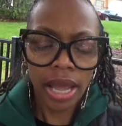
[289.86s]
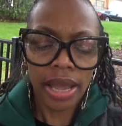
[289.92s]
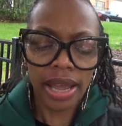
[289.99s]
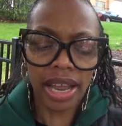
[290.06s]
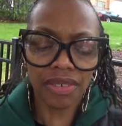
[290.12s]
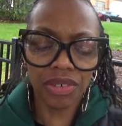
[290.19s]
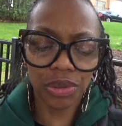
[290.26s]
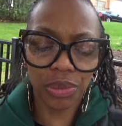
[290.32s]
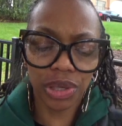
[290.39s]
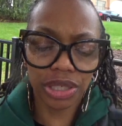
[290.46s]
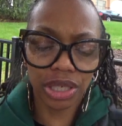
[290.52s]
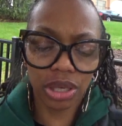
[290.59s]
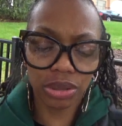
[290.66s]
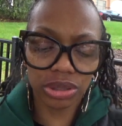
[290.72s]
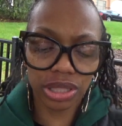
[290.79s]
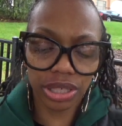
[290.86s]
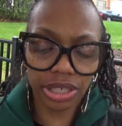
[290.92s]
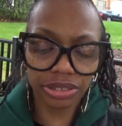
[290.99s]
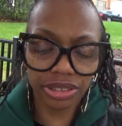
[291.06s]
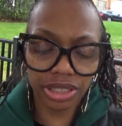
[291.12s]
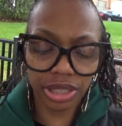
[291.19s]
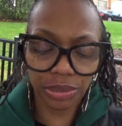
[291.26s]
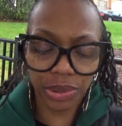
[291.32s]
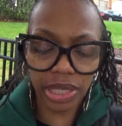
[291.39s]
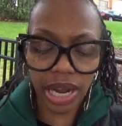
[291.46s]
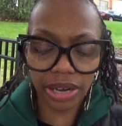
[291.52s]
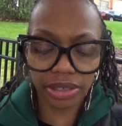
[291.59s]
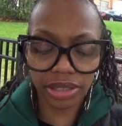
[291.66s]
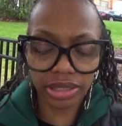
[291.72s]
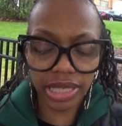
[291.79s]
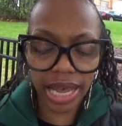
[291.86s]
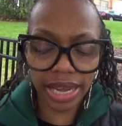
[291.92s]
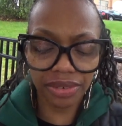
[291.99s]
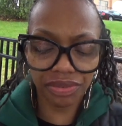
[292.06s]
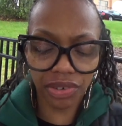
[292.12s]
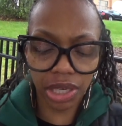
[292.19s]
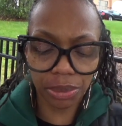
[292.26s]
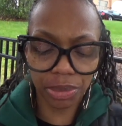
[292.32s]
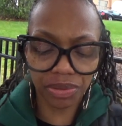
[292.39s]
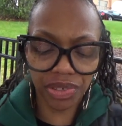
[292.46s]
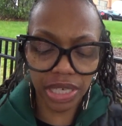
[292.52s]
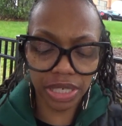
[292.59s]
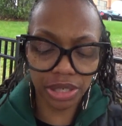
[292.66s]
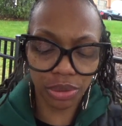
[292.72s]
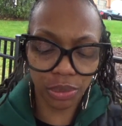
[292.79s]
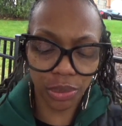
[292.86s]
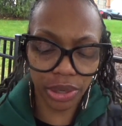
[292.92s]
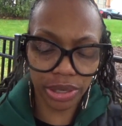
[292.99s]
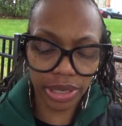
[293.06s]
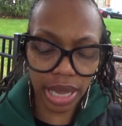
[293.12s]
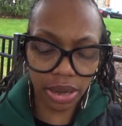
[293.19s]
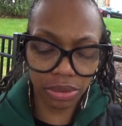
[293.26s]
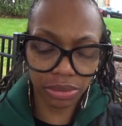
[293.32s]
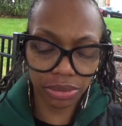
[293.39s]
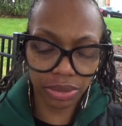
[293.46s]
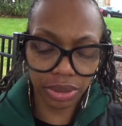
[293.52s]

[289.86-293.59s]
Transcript: Everyone knows the urgency regarding the time frame of getting the word out,